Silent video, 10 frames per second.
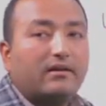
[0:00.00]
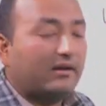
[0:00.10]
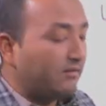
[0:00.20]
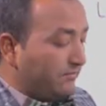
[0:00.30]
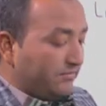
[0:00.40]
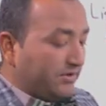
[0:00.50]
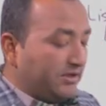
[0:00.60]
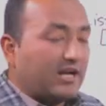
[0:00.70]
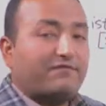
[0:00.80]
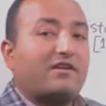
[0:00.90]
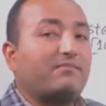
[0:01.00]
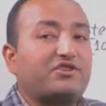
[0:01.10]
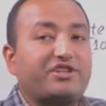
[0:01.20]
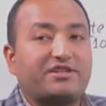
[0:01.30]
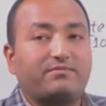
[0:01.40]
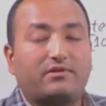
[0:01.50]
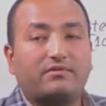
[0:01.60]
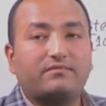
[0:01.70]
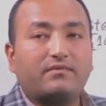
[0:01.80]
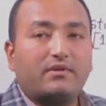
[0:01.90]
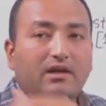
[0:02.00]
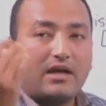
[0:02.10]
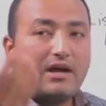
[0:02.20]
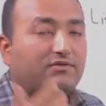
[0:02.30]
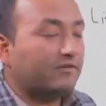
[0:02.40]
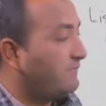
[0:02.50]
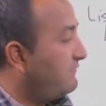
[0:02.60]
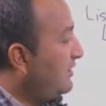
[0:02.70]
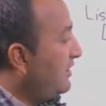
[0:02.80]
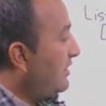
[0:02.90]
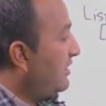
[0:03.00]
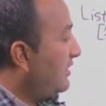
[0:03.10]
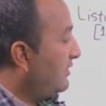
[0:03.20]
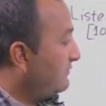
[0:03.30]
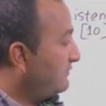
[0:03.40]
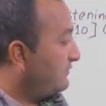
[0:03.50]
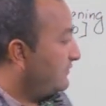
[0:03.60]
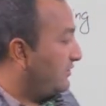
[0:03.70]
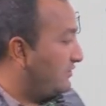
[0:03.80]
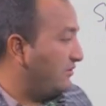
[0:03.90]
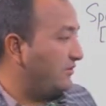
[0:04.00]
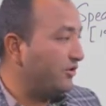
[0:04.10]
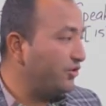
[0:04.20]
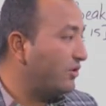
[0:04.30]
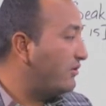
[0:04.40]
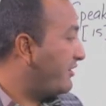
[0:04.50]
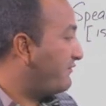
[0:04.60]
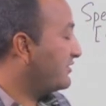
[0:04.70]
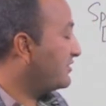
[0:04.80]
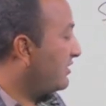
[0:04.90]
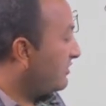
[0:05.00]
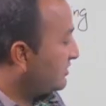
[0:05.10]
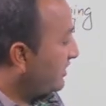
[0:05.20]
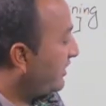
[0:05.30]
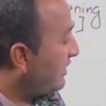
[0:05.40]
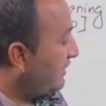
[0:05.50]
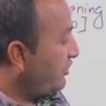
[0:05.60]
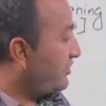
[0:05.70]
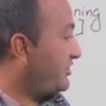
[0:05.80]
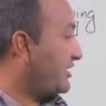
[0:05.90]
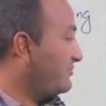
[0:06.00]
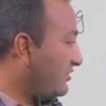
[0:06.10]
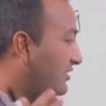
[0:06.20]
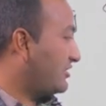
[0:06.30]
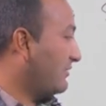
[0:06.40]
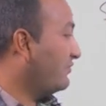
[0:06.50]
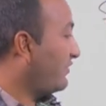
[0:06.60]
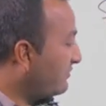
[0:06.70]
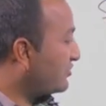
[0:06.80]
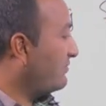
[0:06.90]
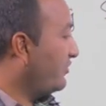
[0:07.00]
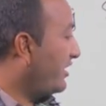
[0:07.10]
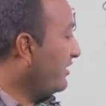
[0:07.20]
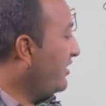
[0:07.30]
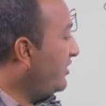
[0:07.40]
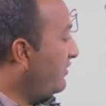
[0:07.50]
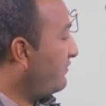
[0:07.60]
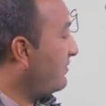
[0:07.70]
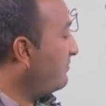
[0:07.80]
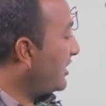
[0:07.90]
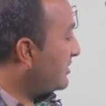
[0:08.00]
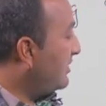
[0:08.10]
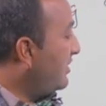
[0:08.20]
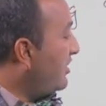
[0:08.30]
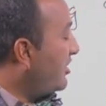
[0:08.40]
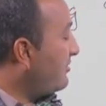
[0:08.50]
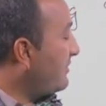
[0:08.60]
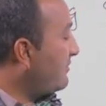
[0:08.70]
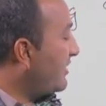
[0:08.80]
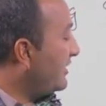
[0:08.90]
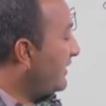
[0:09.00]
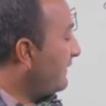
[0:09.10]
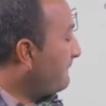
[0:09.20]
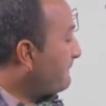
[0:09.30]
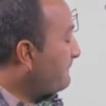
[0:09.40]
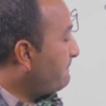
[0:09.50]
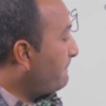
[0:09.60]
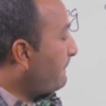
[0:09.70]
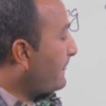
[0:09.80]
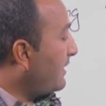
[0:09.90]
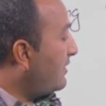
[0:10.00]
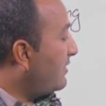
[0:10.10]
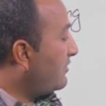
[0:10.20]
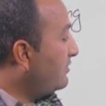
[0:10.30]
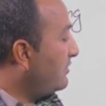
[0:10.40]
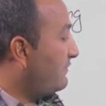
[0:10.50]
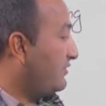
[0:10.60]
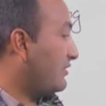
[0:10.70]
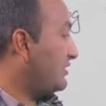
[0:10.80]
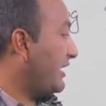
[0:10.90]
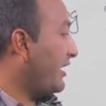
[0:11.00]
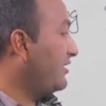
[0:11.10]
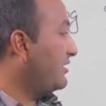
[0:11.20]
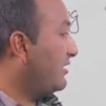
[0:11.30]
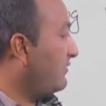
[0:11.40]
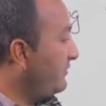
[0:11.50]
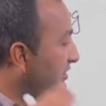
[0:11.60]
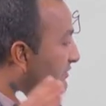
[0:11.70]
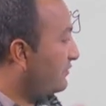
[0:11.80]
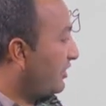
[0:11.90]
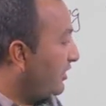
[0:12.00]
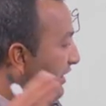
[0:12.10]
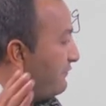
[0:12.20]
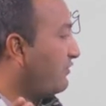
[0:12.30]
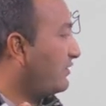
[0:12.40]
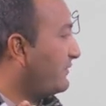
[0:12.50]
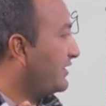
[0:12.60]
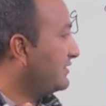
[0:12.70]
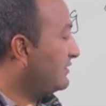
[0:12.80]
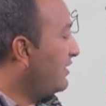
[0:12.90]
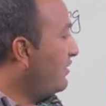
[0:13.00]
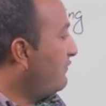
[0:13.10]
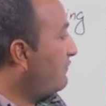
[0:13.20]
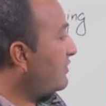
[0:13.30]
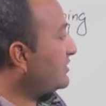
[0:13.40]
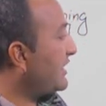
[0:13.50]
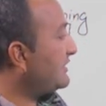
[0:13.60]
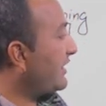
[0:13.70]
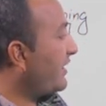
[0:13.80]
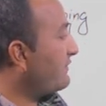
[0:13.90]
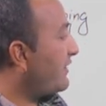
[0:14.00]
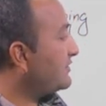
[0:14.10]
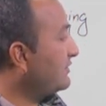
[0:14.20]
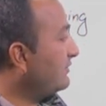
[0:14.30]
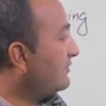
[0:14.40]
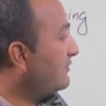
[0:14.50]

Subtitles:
not from the textbook, out of your reference, your textbook or from somewhere. But remember one thing, the second means the third and fourth question. First and second question